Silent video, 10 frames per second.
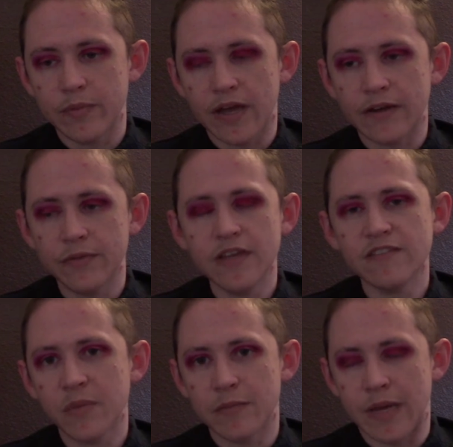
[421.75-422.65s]
I don't think
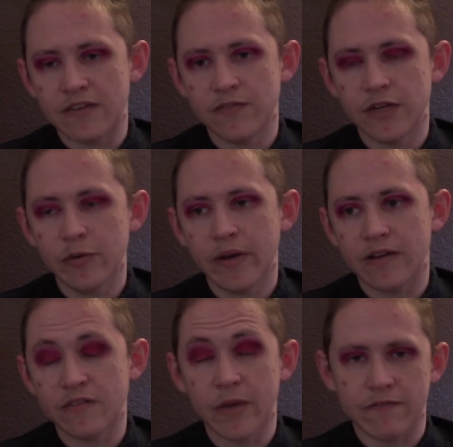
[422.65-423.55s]
it's my best video, but
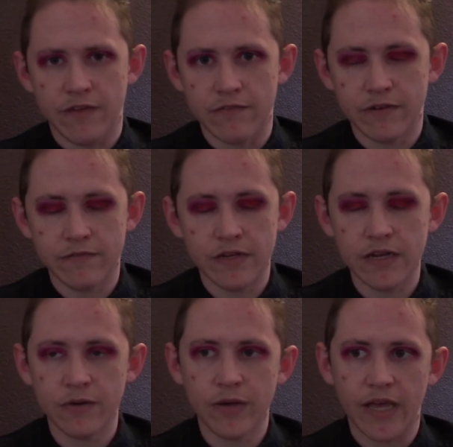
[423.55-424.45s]
it's my favorite
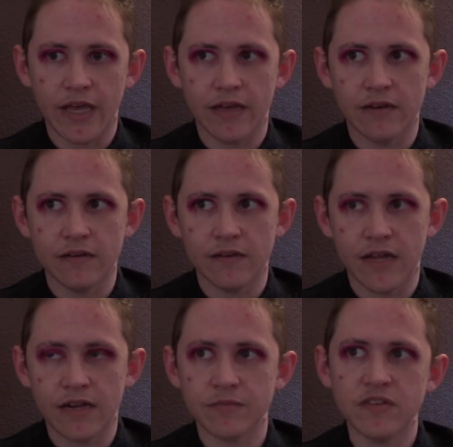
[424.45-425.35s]
video, and
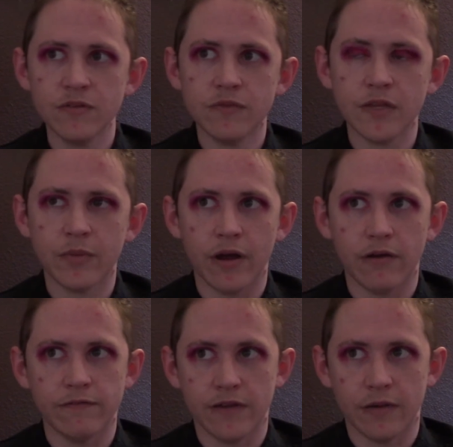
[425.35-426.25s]
I'm still really proud
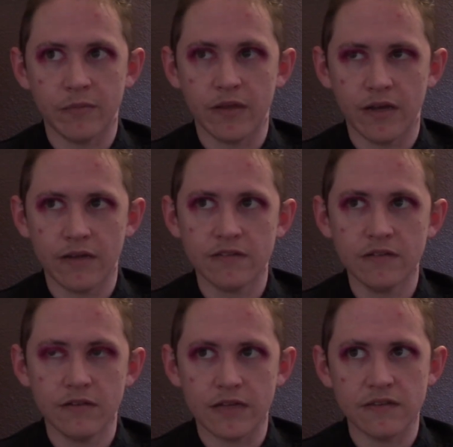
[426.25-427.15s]
of it, and I still,
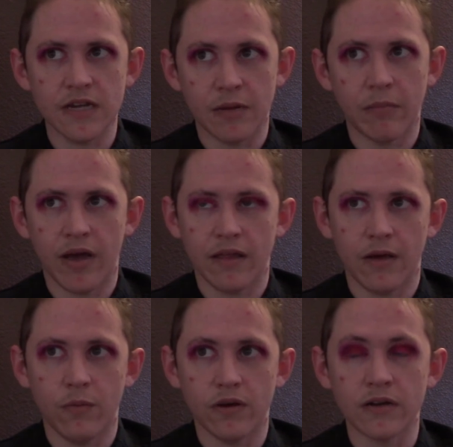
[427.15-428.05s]
like, stand by that
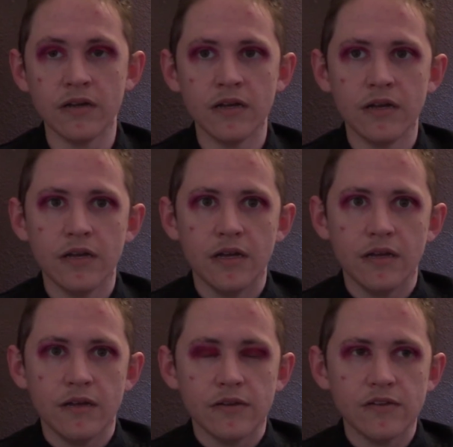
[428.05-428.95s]
one.
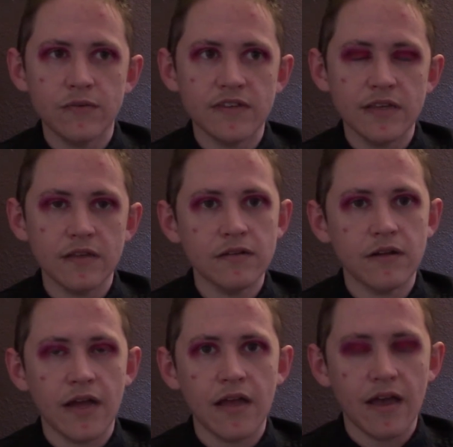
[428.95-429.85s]
So it's like
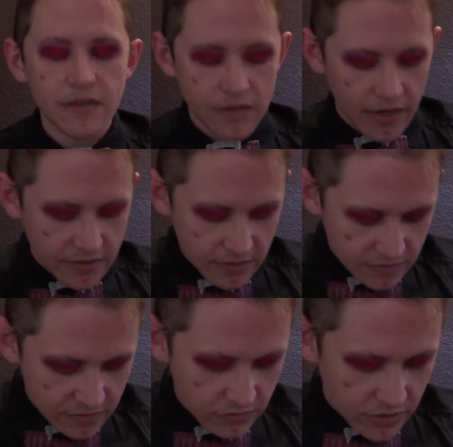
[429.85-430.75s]
I did
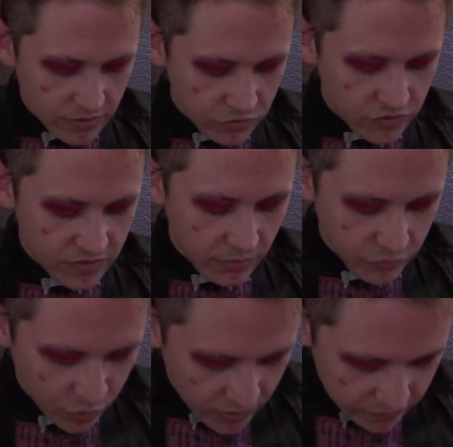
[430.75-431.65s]
still get some
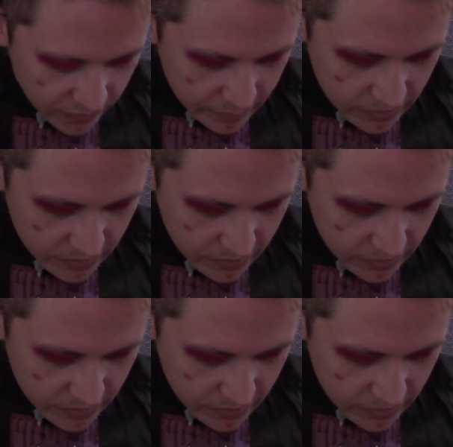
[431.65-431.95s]
joy from it.